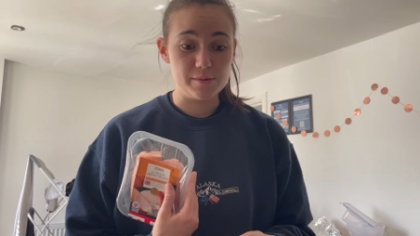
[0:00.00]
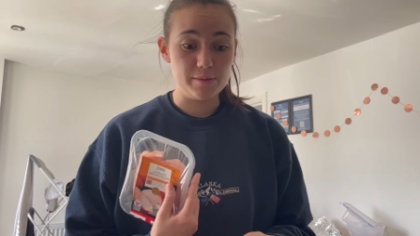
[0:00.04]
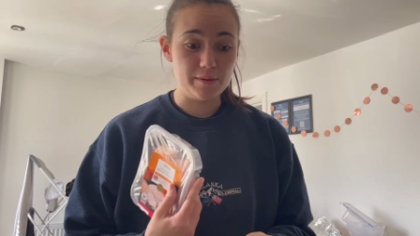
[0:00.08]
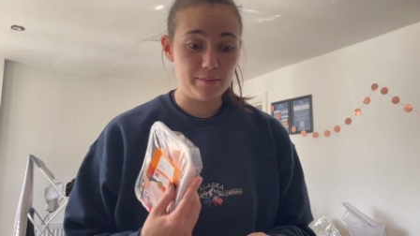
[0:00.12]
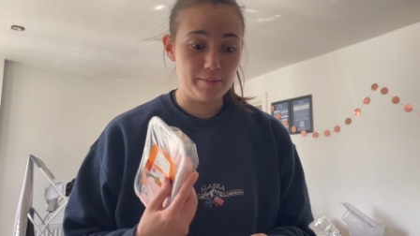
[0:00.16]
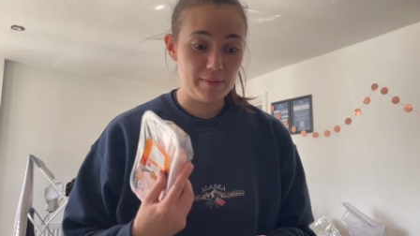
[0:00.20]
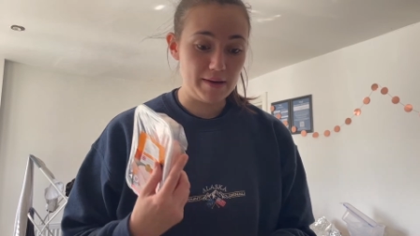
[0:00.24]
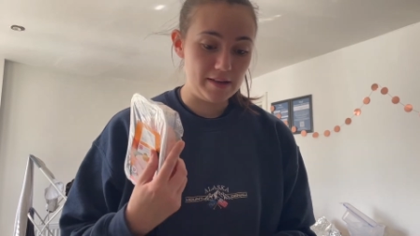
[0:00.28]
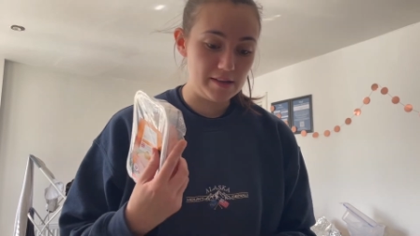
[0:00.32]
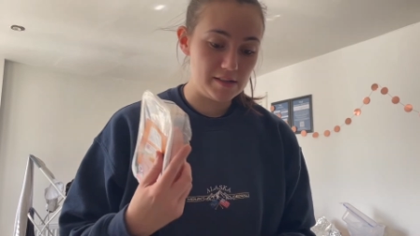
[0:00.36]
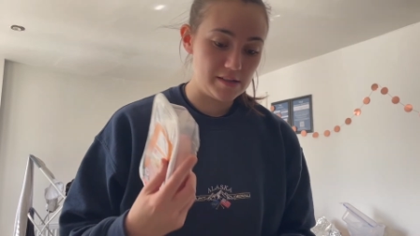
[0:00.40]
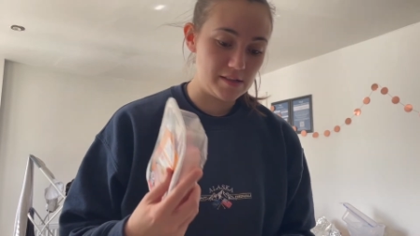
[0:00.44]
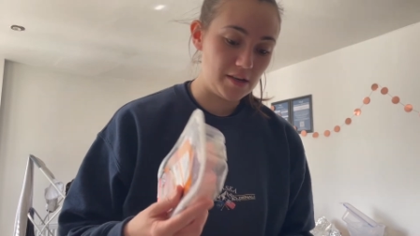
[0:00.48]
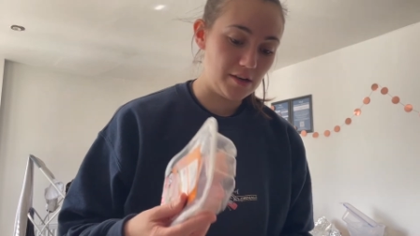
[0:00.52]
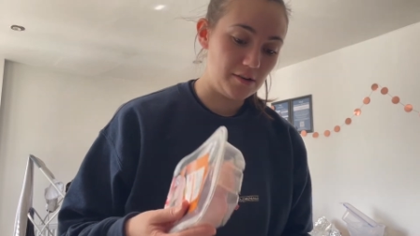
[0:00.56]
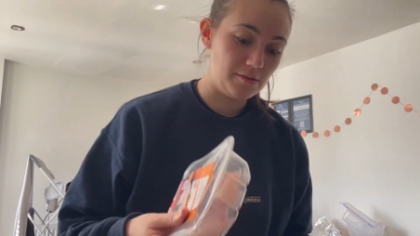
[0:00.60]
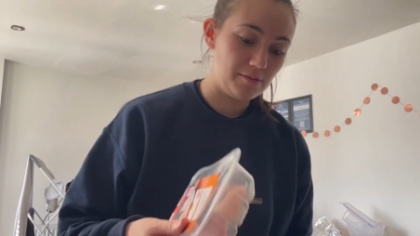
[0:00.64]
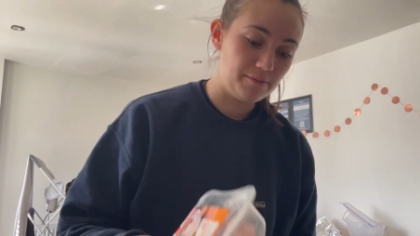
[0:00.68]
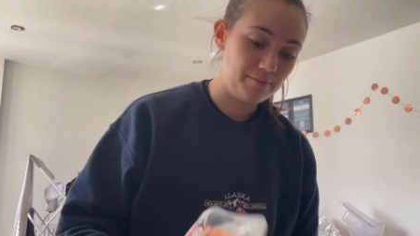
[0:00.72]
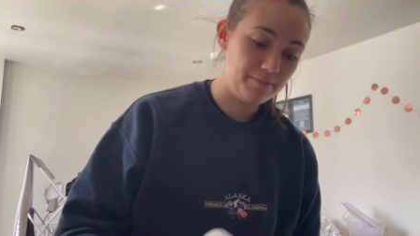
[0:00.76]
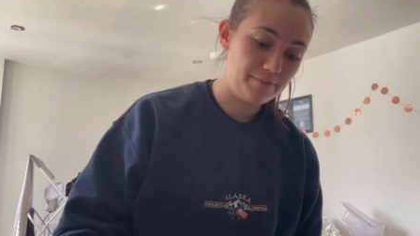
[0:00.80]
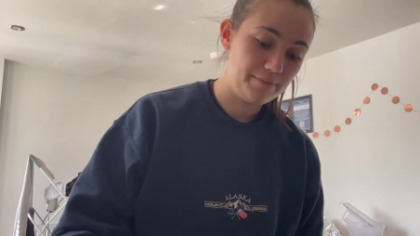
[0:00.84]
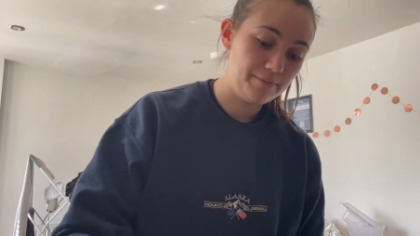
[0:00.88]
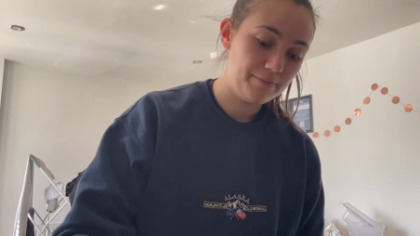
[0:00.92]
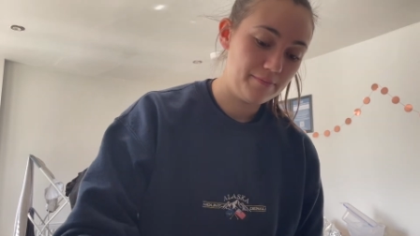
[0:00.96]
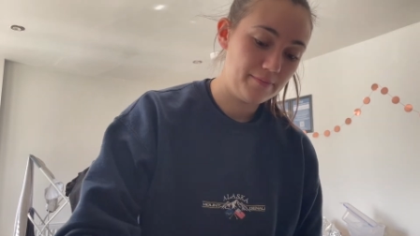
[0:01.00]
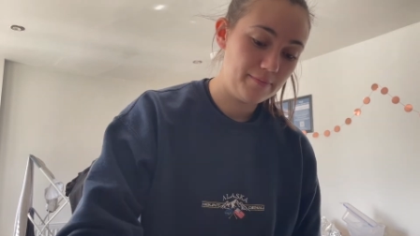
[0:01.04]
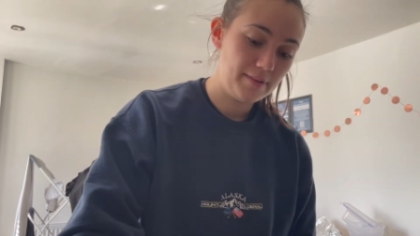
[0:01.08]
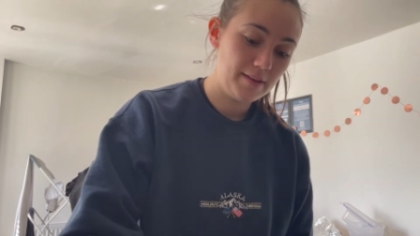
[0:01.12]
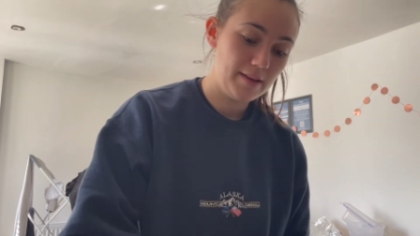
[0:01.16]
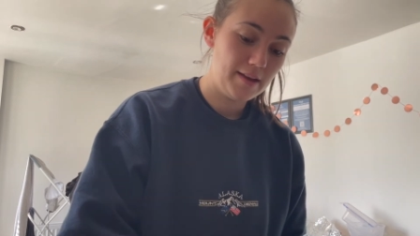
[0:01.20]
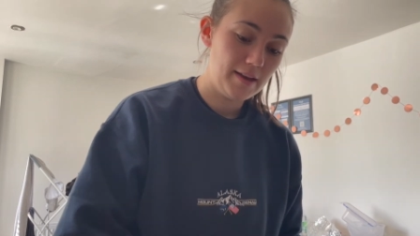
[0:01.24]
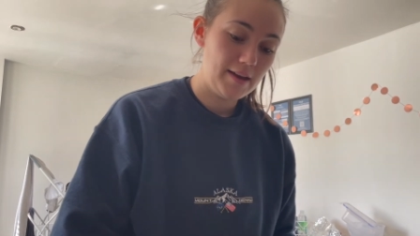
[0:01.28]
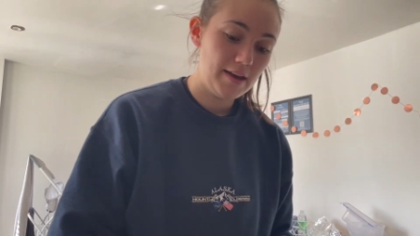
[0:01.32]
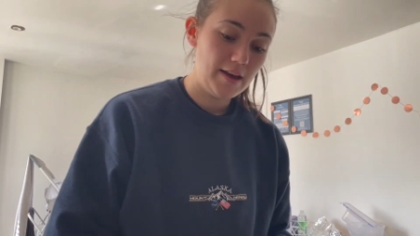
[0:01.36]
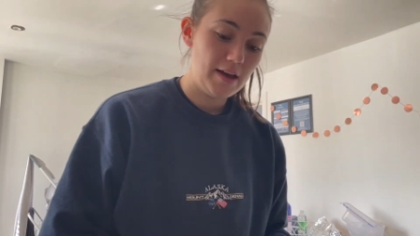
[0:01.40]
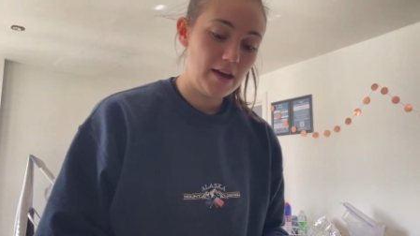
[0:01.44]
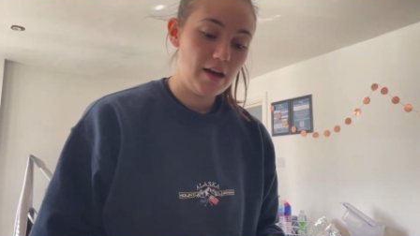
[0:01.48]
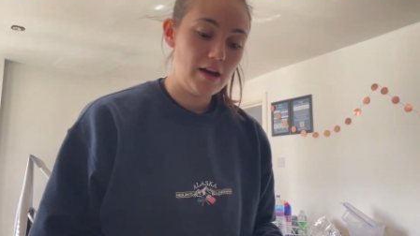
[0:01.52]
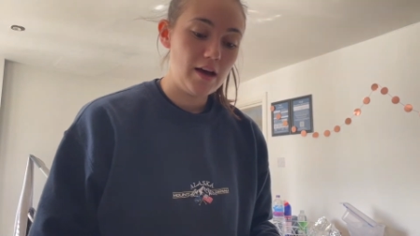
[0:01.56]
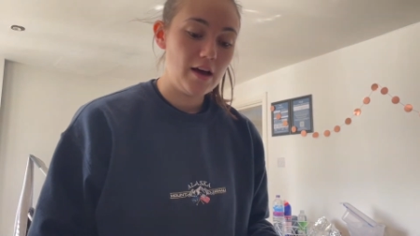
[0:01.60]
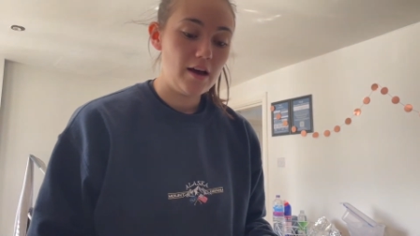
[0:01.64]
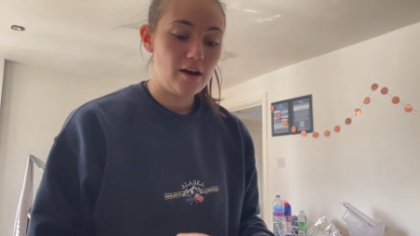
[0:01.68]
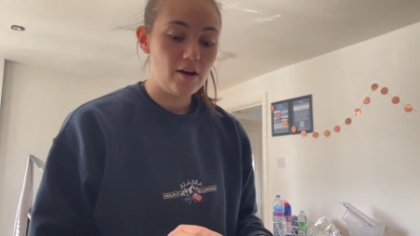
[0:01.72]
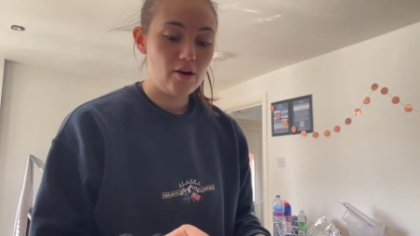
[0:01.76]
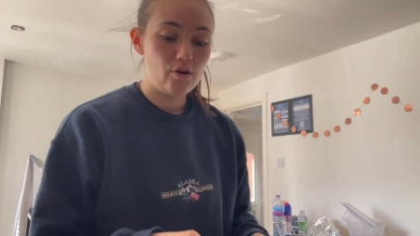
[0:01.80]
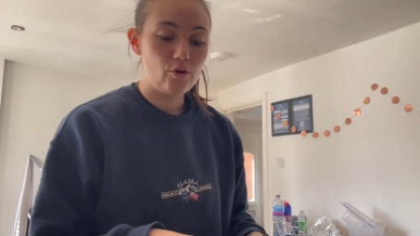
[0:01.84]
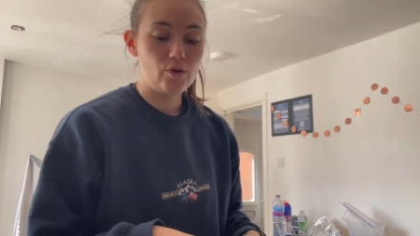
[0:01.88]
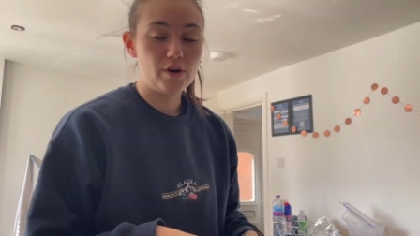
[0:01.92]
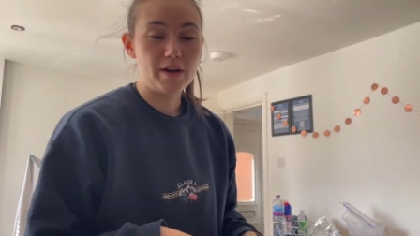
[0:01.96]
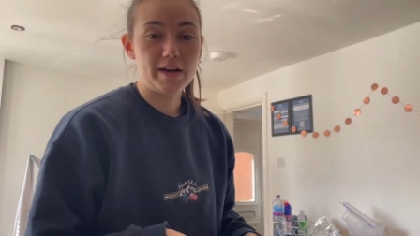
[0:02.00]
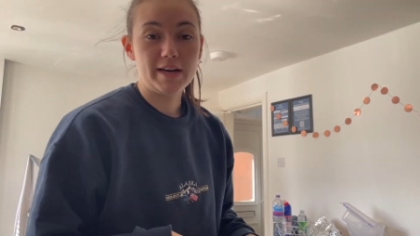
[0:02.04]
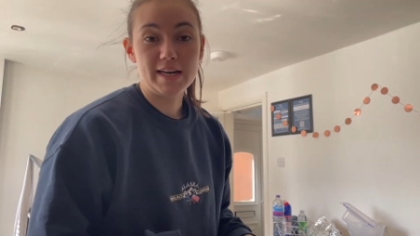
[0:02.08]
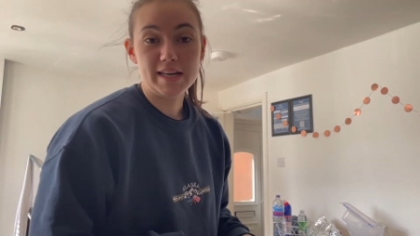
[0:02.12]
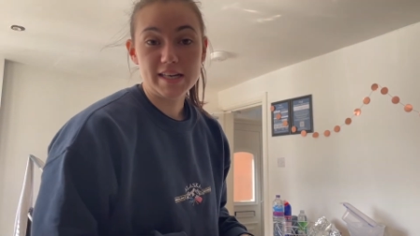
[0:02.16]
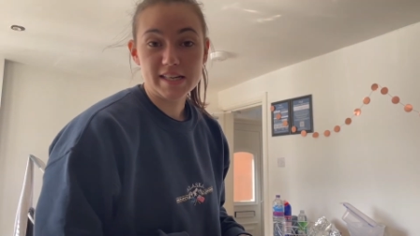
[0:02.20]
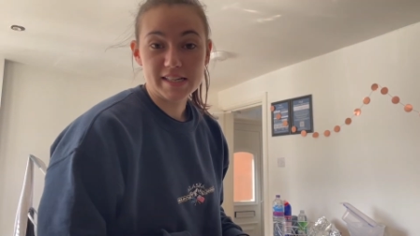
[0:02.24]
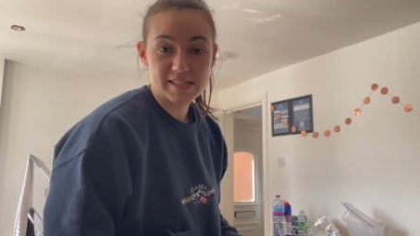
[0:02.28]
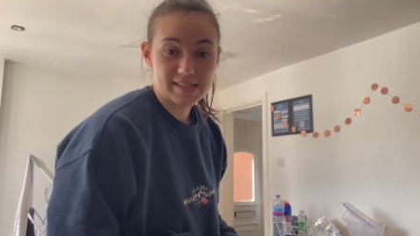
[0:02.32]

with meat so all I need is